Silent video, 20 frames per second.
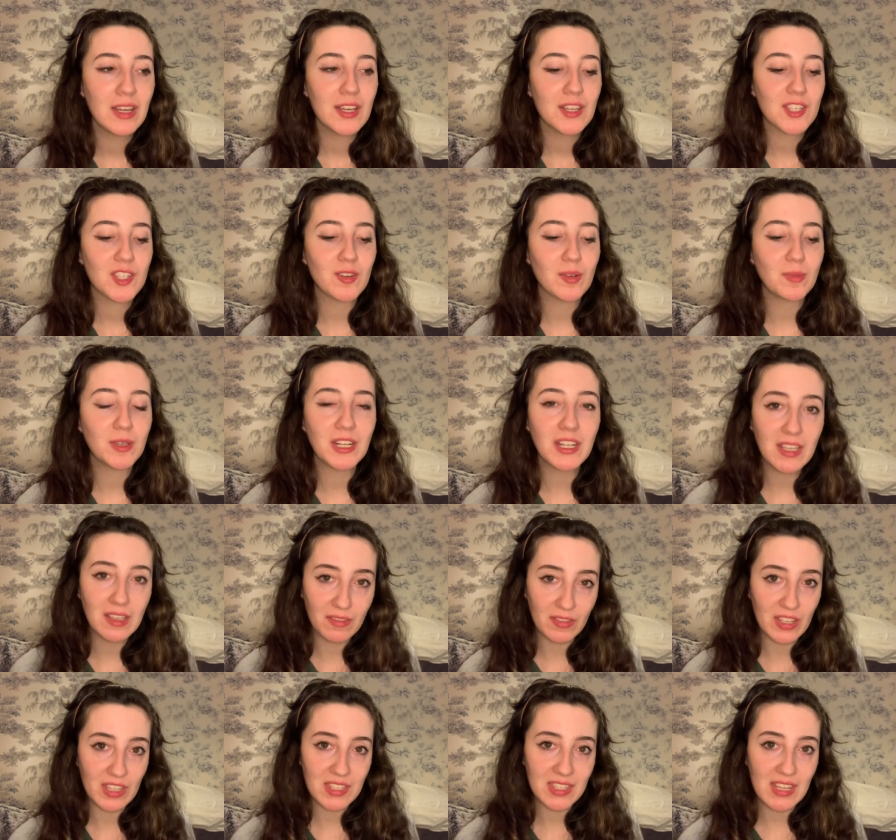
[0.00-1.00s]
So I'm going to
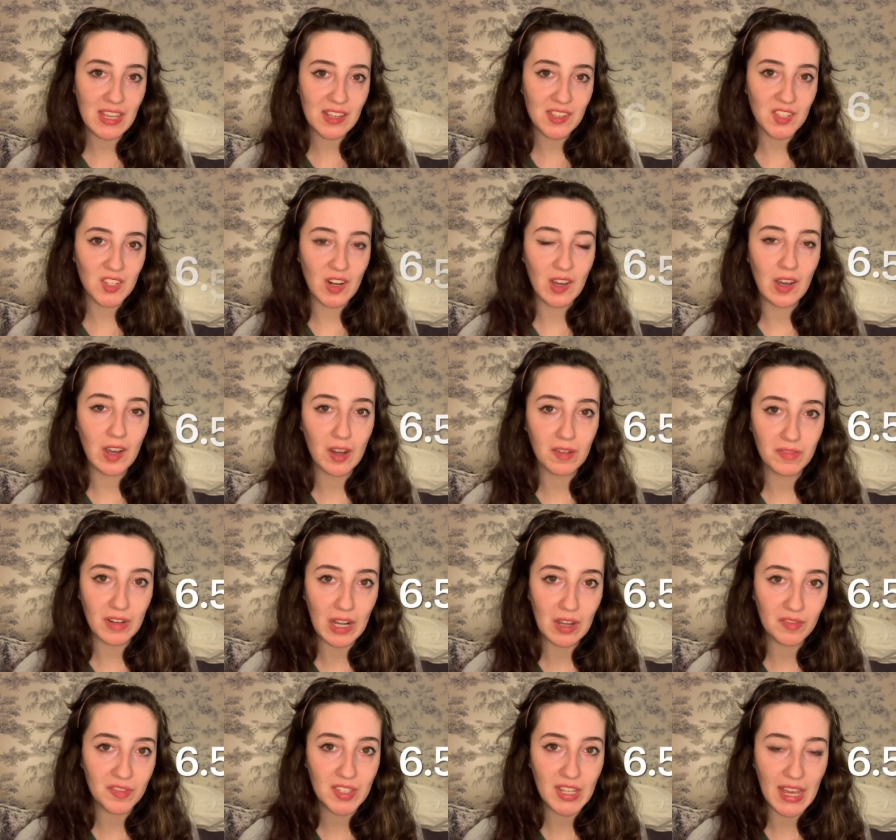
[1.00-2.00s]
give it a six and a half
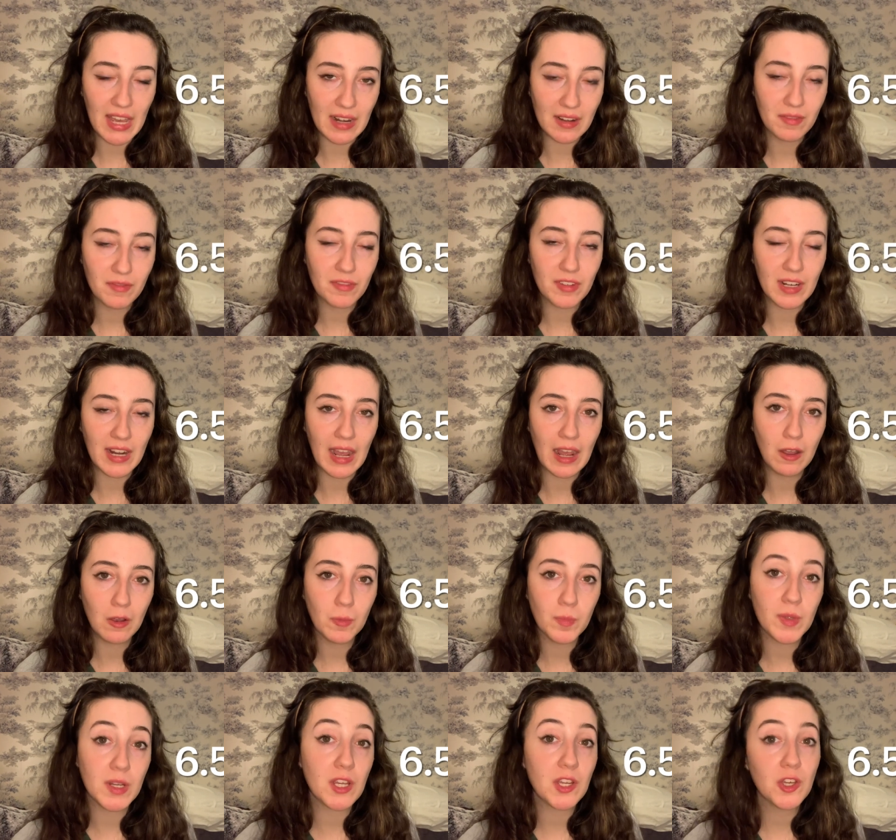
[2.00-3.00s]
out of 10 for now,
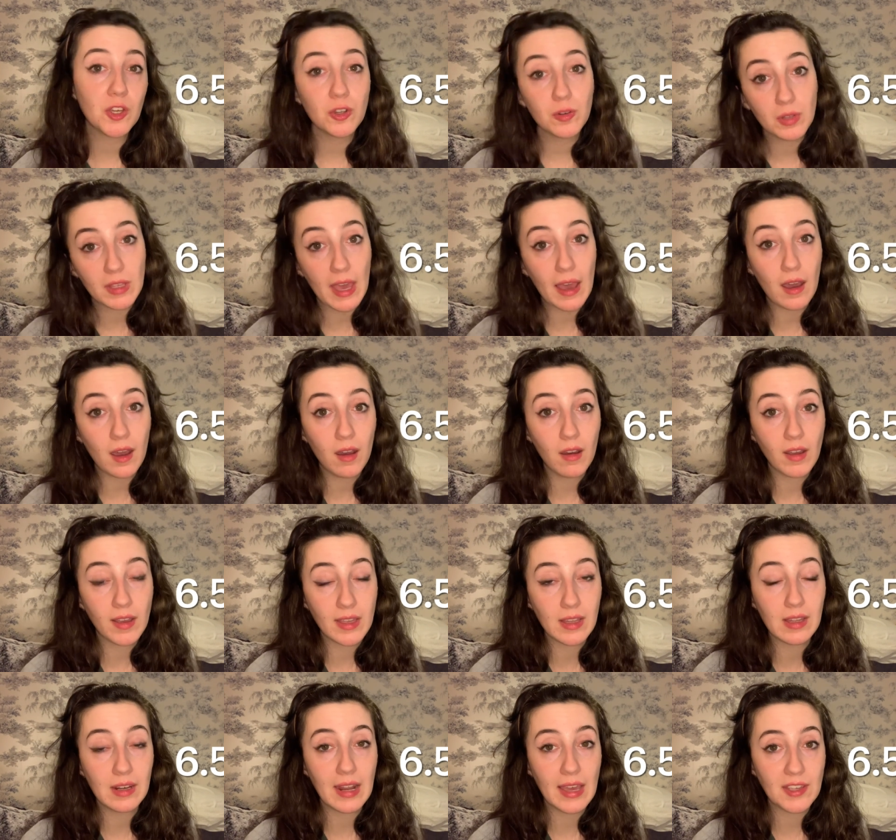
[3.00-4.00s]
but it could get
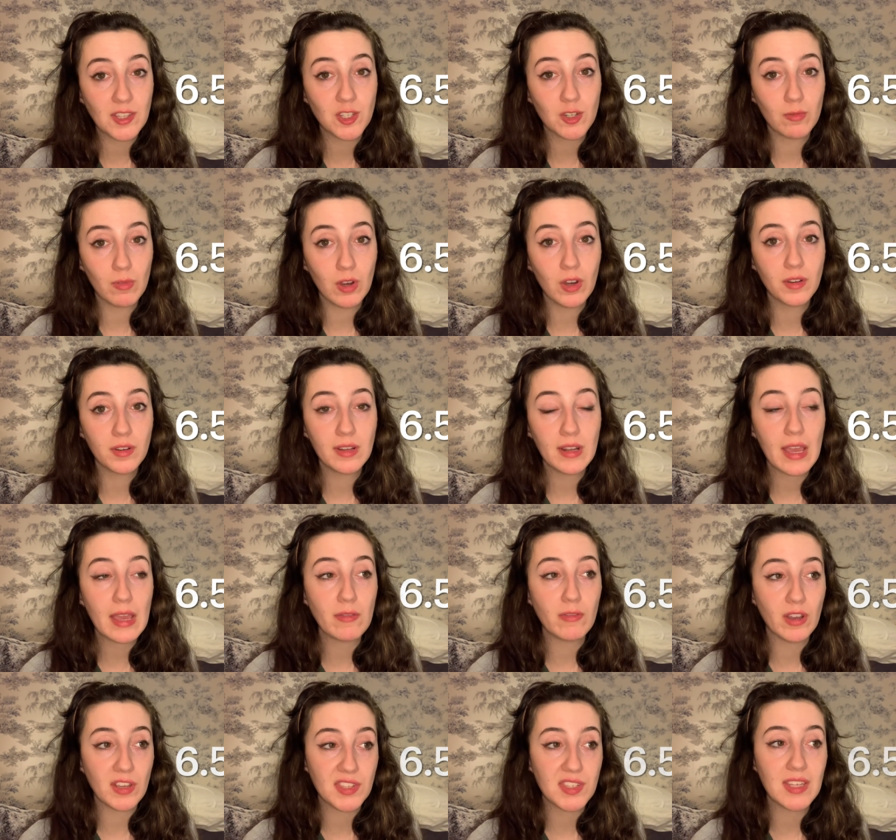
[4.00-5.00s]
higher later on
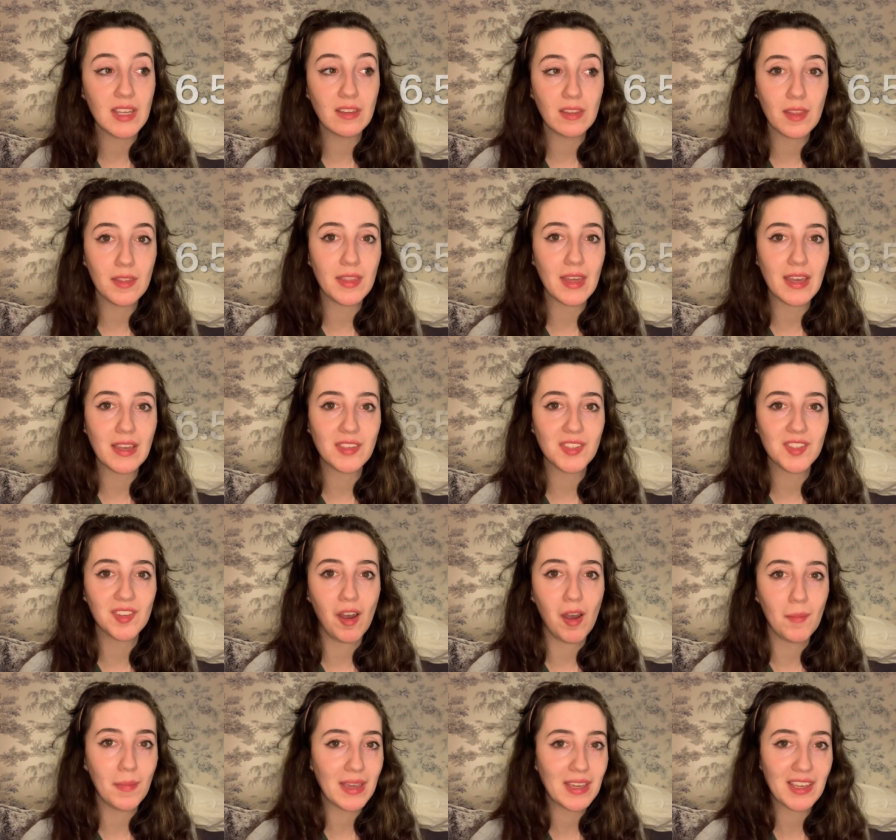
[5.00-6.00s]
if I see that they
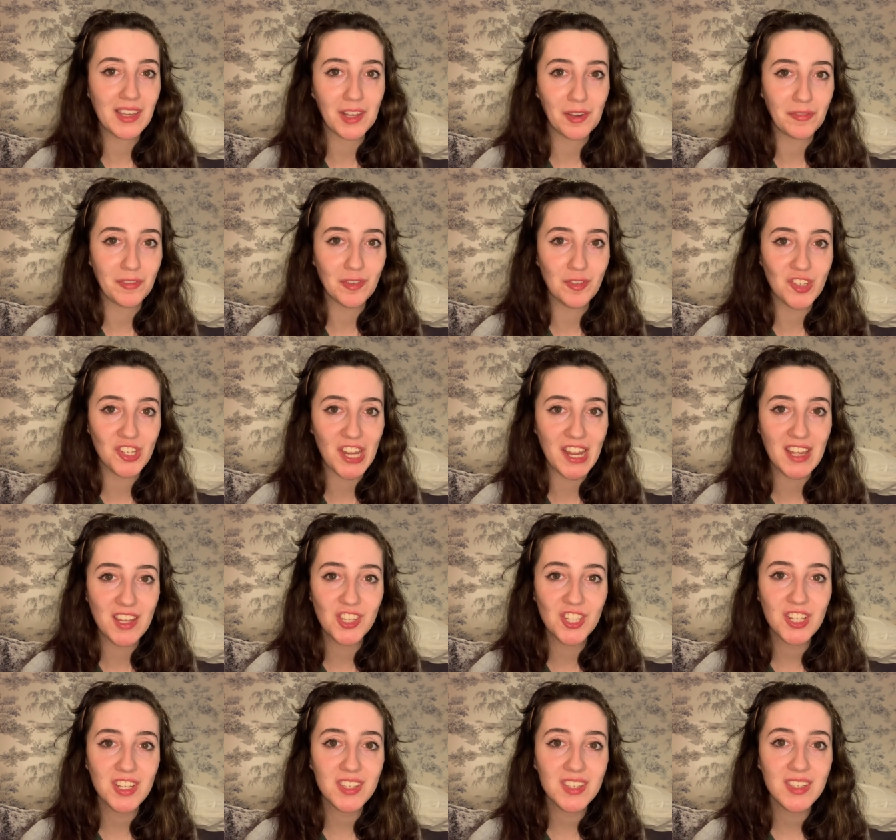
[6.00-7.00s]
start making a few
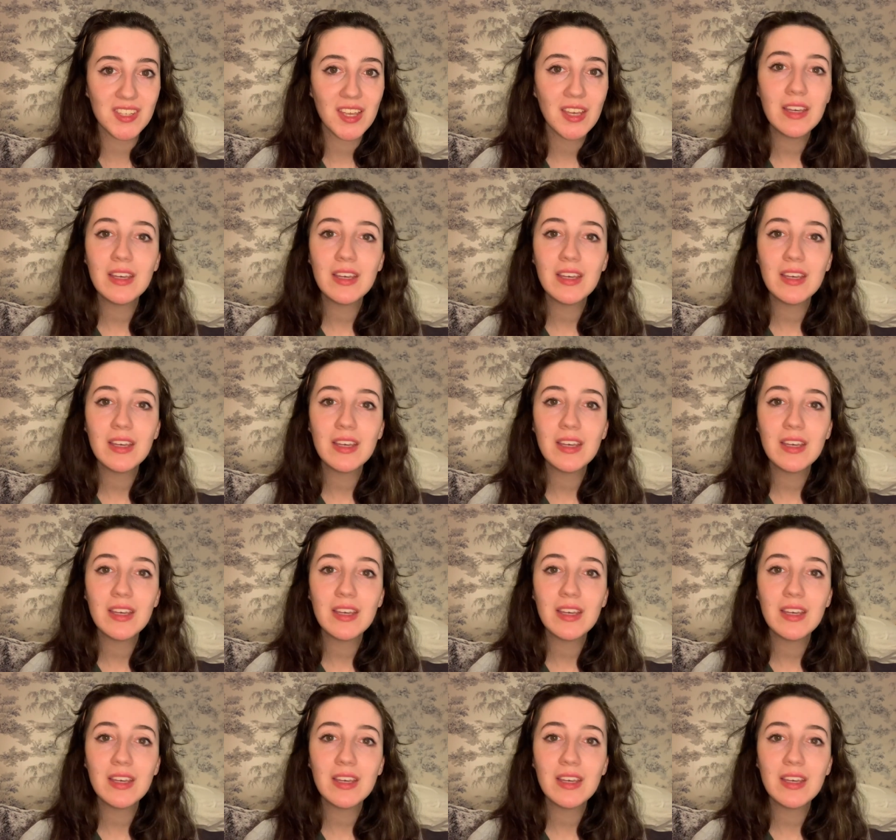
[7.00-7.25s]
changes.